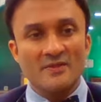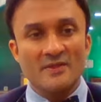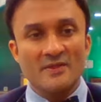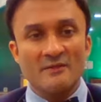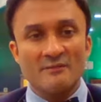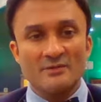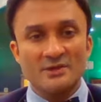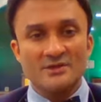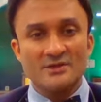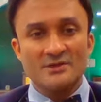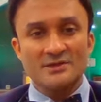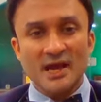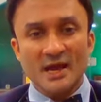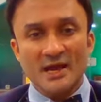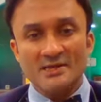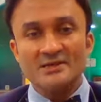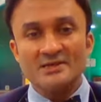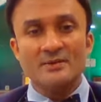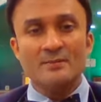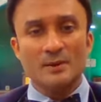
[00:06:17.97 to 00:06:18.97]
There was a
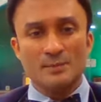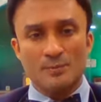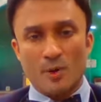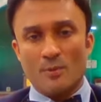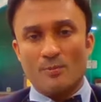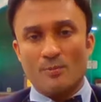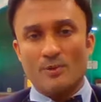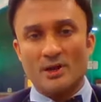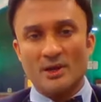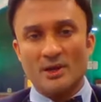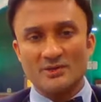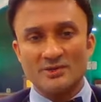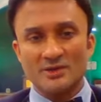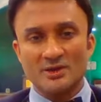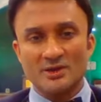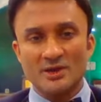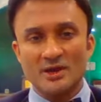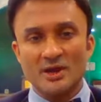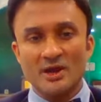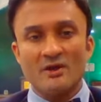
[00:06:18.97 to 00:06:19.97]
sizable
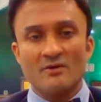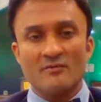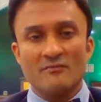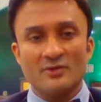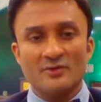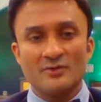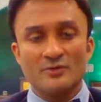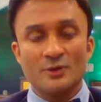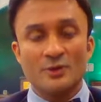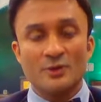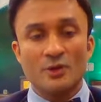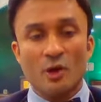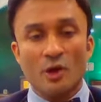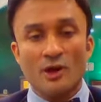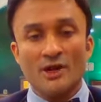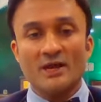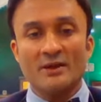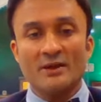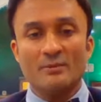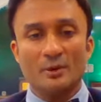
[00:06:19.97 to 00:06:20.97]
population which were
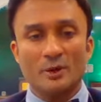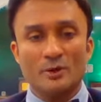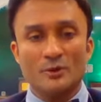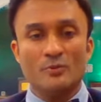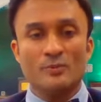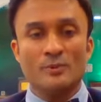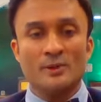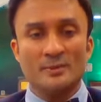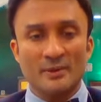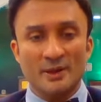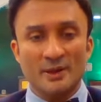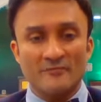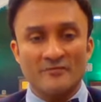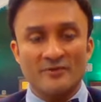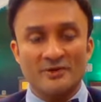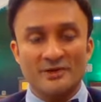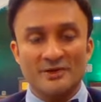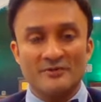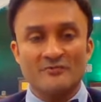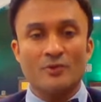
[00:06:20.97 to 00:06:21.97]
not able to be
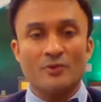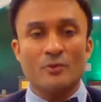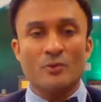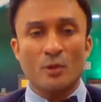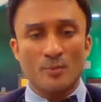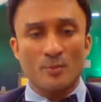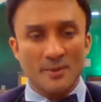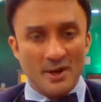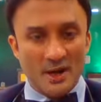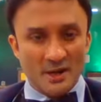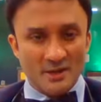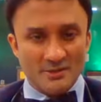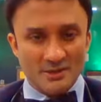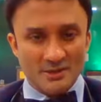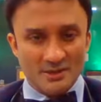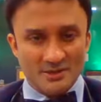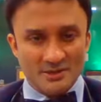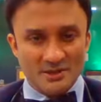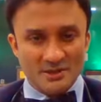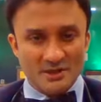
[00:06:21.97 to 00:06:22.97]
benefited from open heart
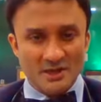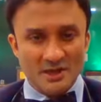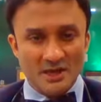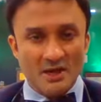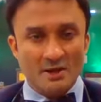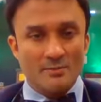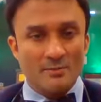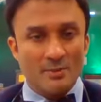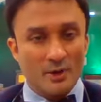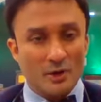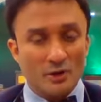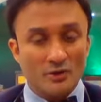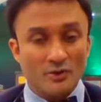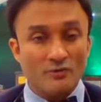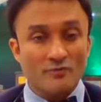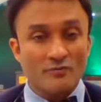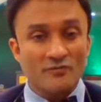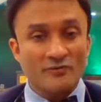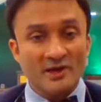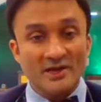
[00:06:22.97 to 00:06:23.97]
surgery because
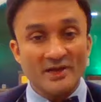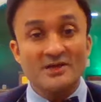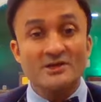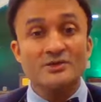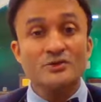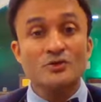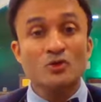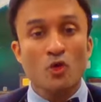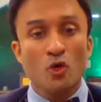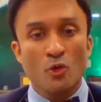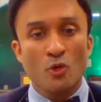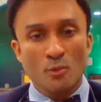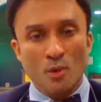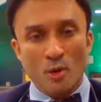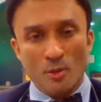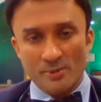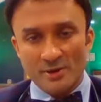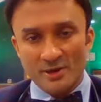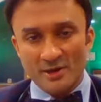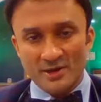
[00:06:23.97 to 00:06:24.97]
of various
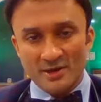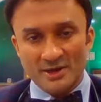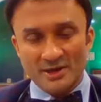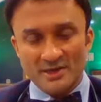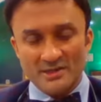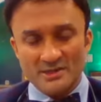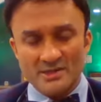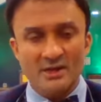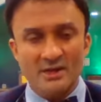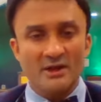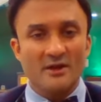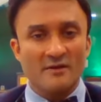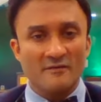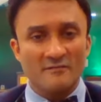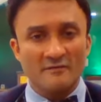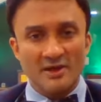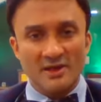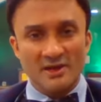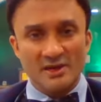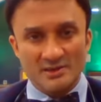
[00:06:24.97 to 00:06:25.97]
comorbidities,
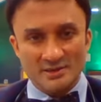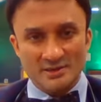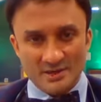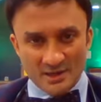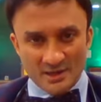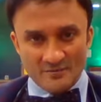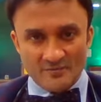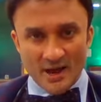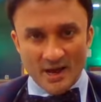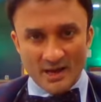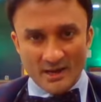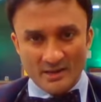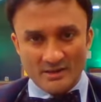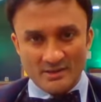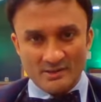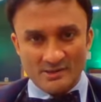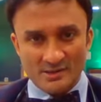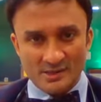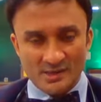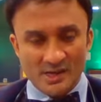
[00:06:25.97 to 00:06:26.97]
various risk
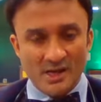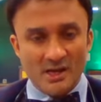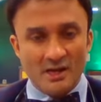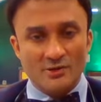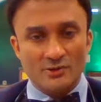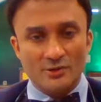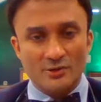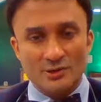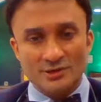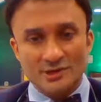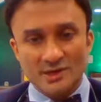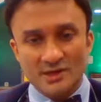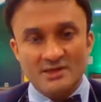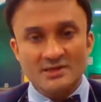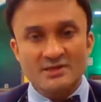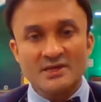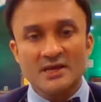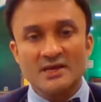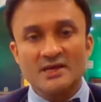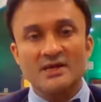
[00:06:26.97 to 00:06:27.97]
factors. So
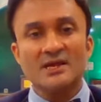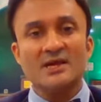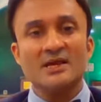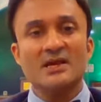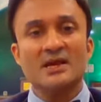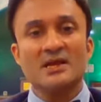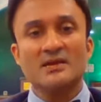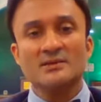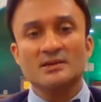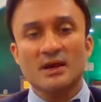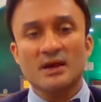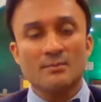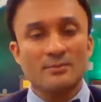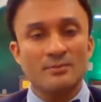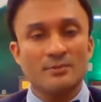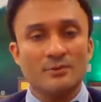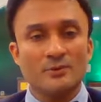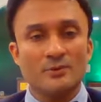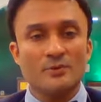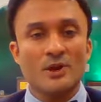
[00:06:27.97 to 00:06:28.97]
this technique has
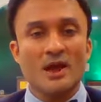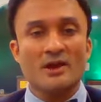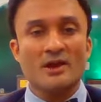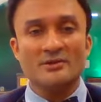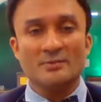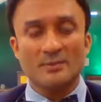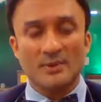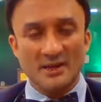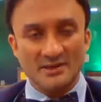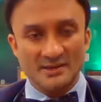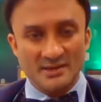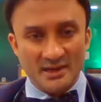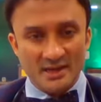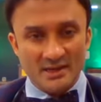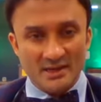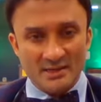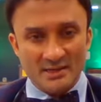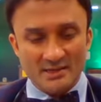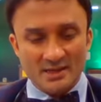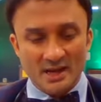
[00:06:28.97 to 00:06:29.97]
come as a blessing
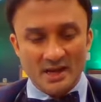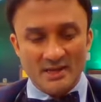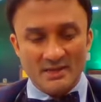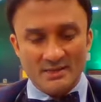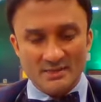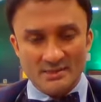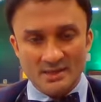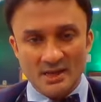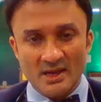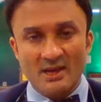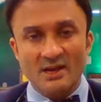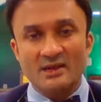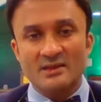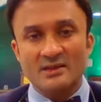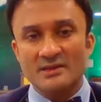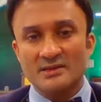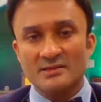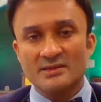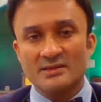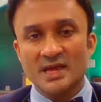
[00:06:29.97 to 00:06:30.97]
in disguise.
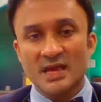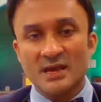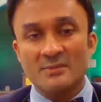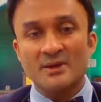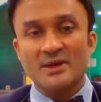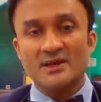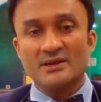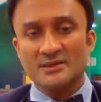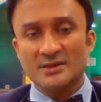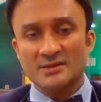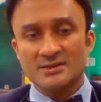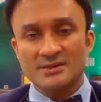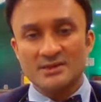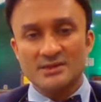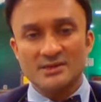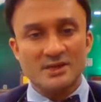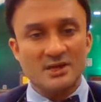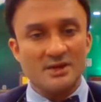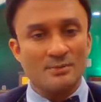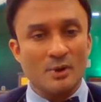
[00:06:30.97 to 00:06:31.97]
This came in
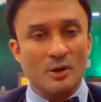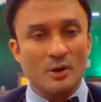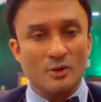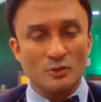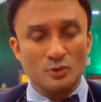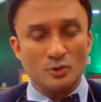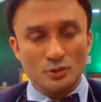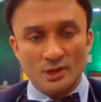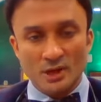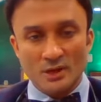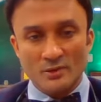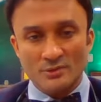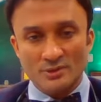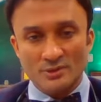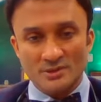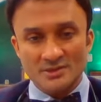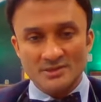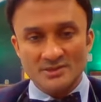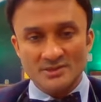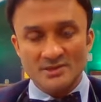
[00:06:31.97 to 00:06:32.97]
existence in about
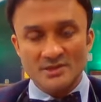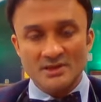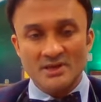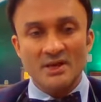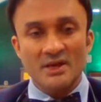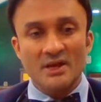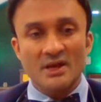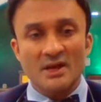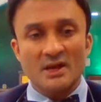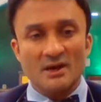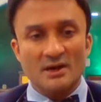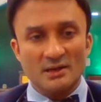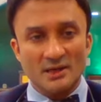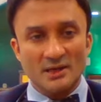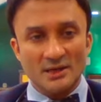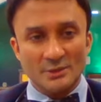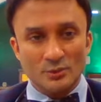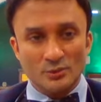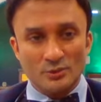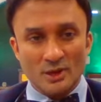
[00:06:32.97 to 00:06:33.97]
2000s,
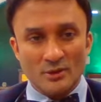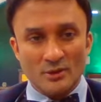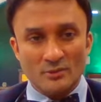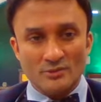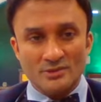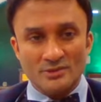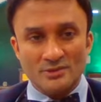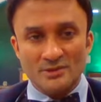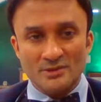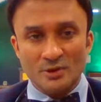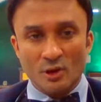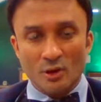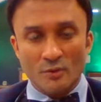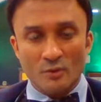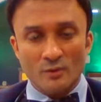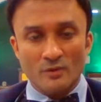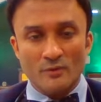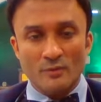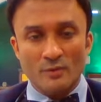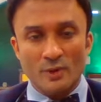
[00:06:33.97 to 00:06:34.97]
early 2000s all
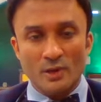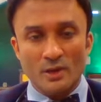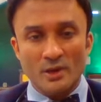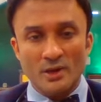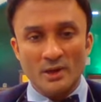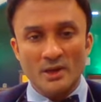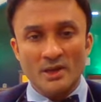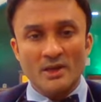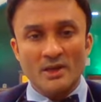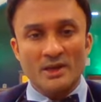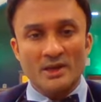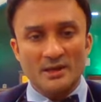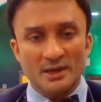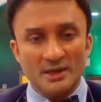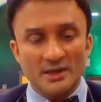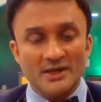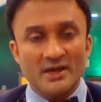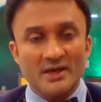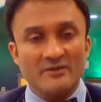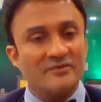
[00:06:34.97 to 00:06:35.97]
over the world. In
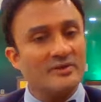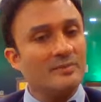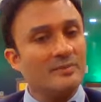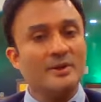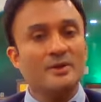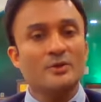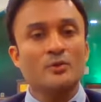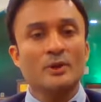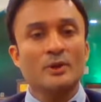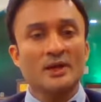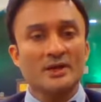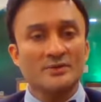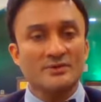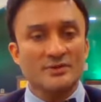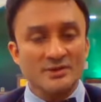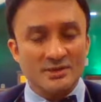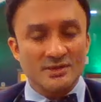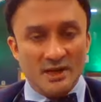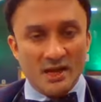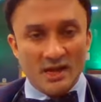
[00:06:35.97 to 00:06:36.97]
India, we've been doing
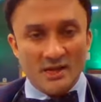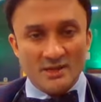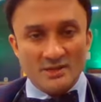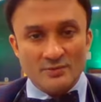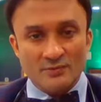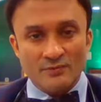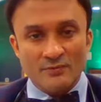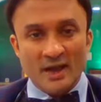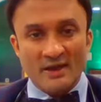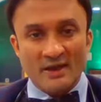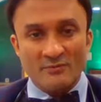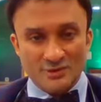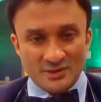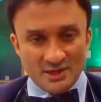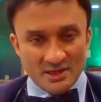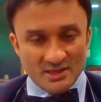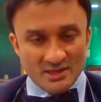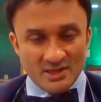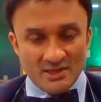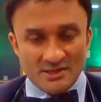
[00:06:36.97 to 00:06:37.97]
it in the last 5 or
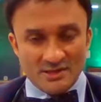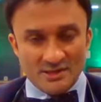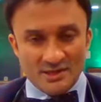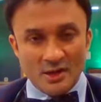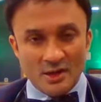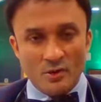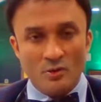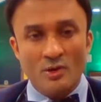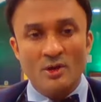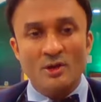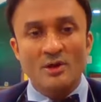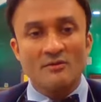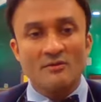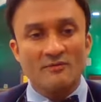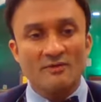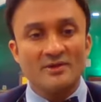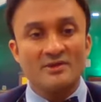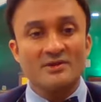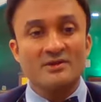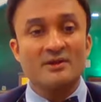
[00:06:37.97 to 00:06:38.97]
6 years now
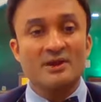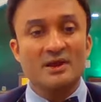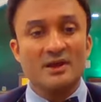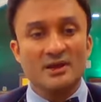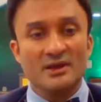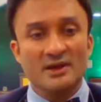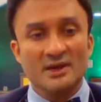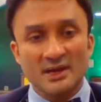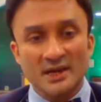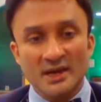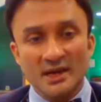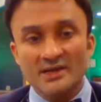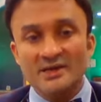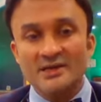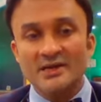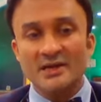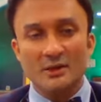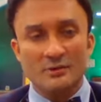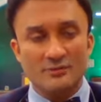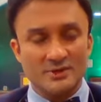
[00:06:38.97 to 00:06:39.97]
with a
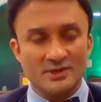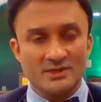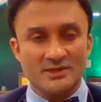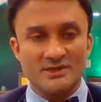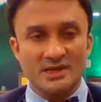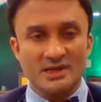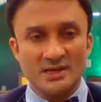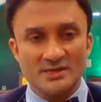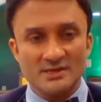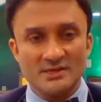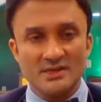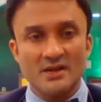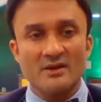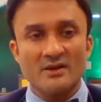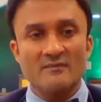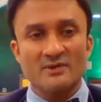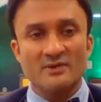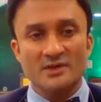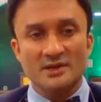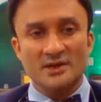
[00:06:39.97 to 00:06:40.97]
great deal of success,
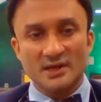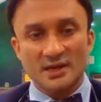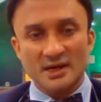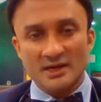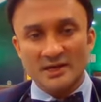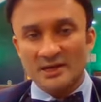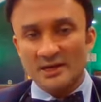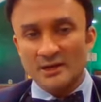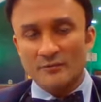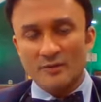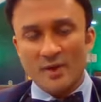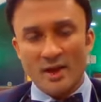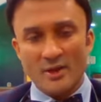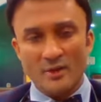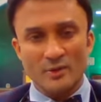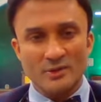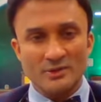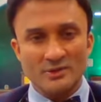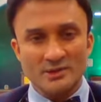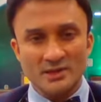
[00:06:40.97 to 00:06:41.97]
a great deal of
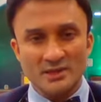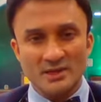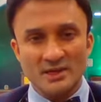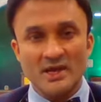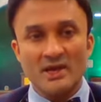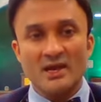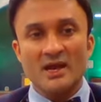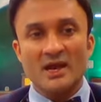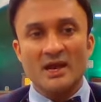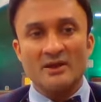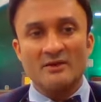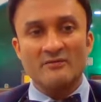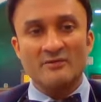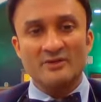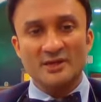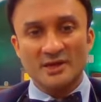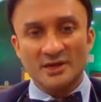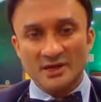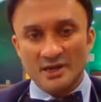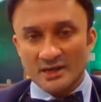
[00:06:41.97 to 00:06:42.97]
accuracy, and
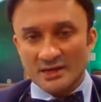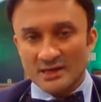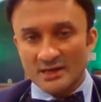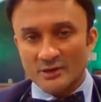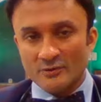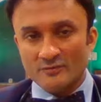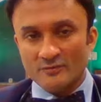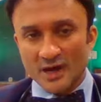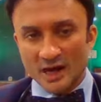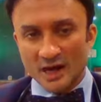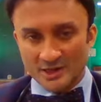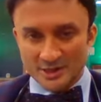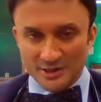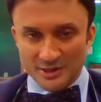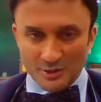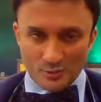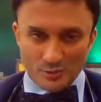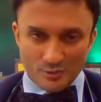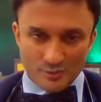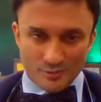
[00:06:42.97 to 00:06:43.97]
with a great deal of practice.